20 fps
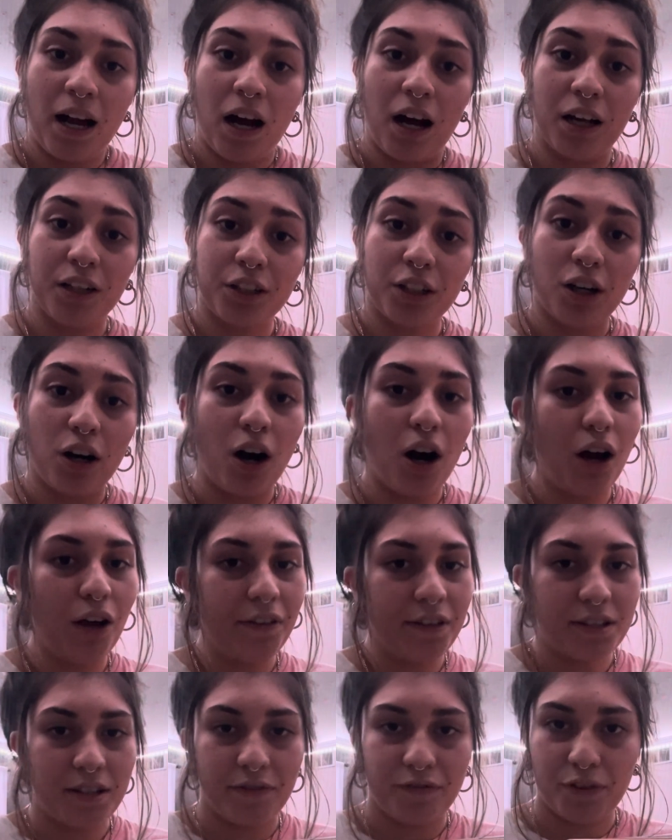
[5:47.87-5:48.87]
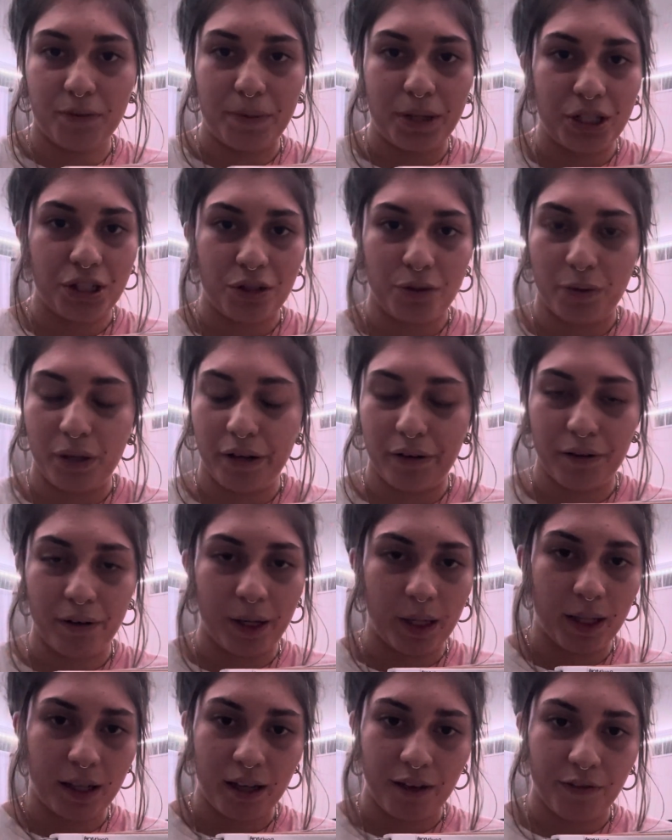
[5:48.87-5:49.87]
Under all this information we are
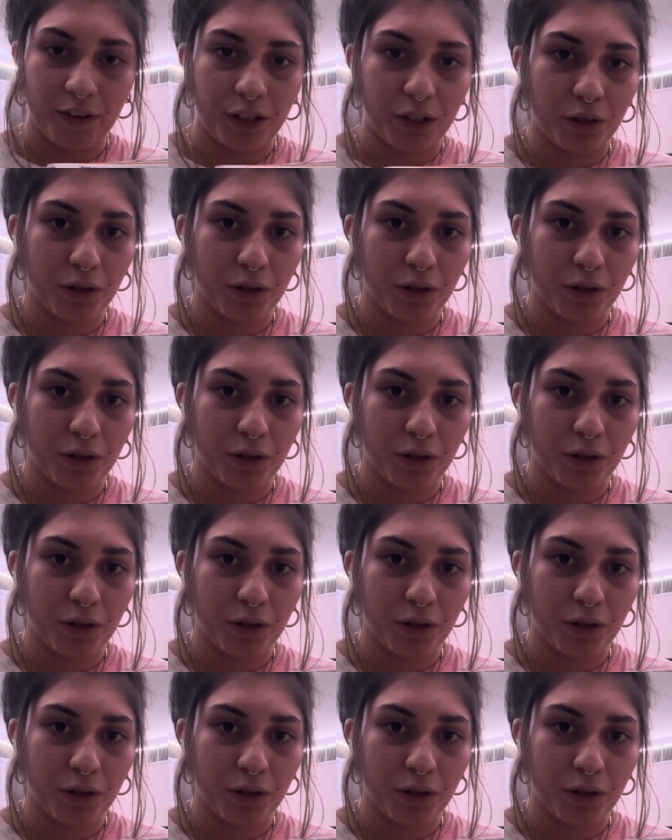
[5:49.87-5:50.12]
already given.